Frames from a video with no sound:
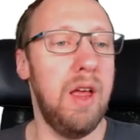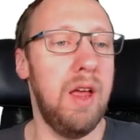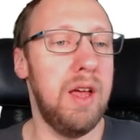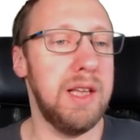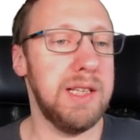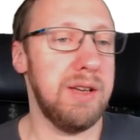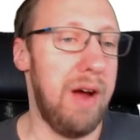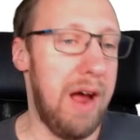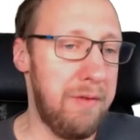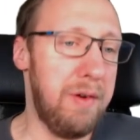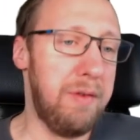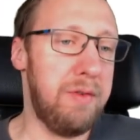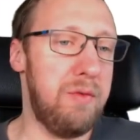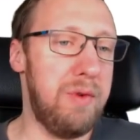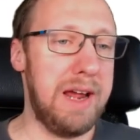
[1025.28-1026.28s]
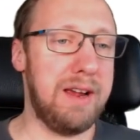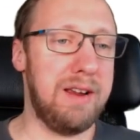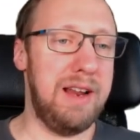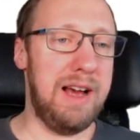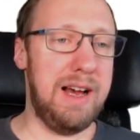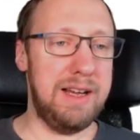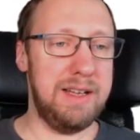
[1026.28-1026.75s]
So f of
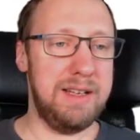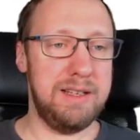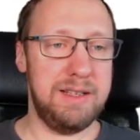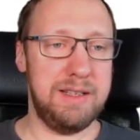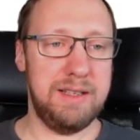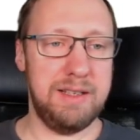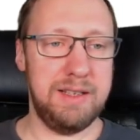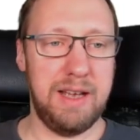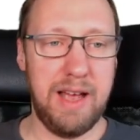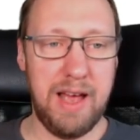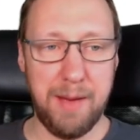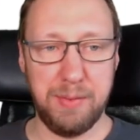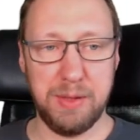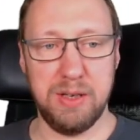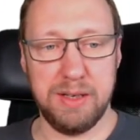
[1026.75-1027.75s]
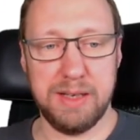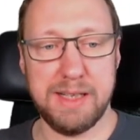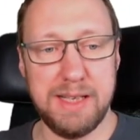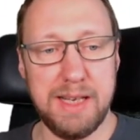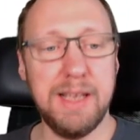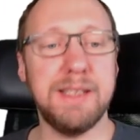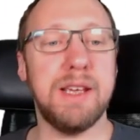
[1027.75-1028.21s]
irregular epsilon
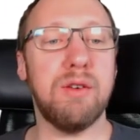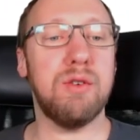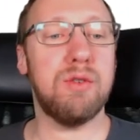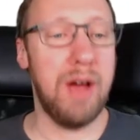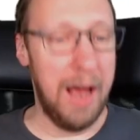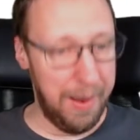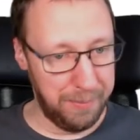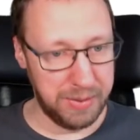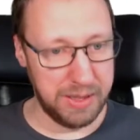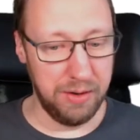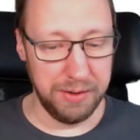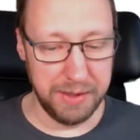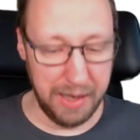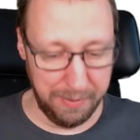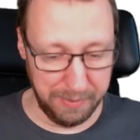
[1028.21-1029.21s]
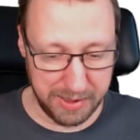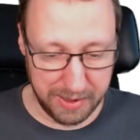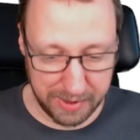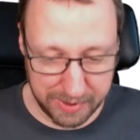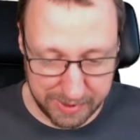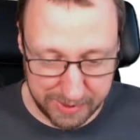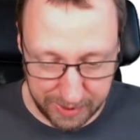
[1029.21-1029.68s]
c is equal to epsilon times
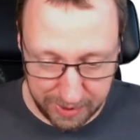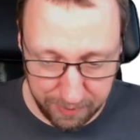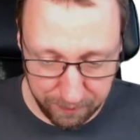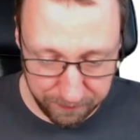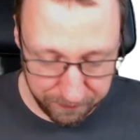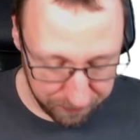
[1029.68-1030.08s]
c.